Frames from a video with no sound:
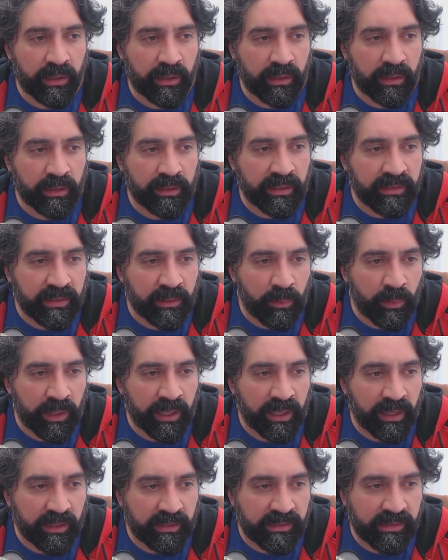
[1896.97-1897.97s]
let's see what
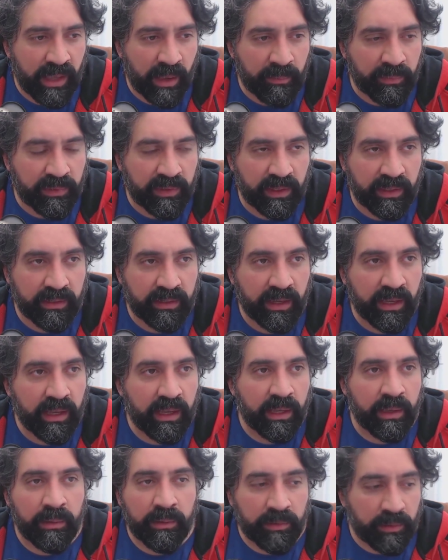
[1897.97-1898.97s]
he accepted.
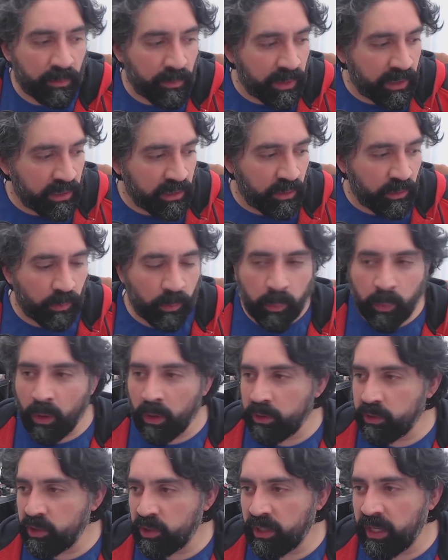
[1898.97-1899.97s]
So we can use
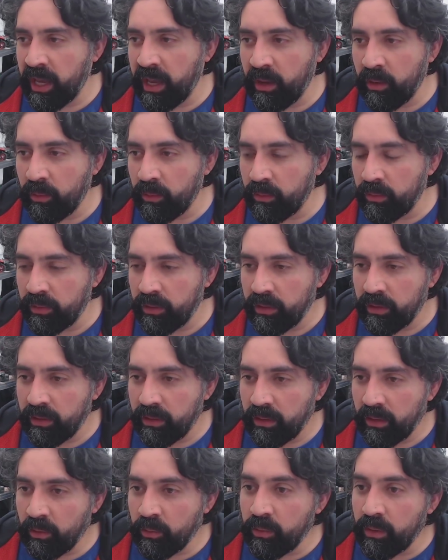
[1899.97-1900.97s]
watch count.
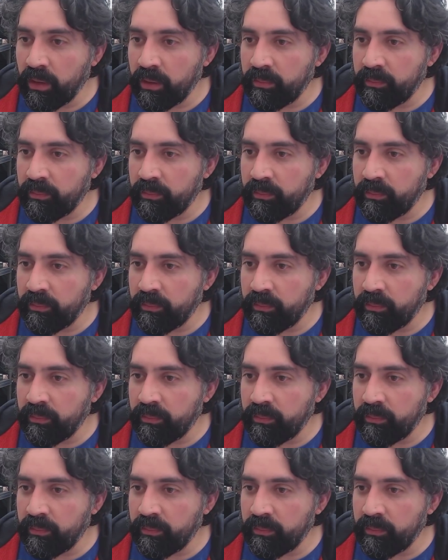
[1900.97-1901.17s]
Oh,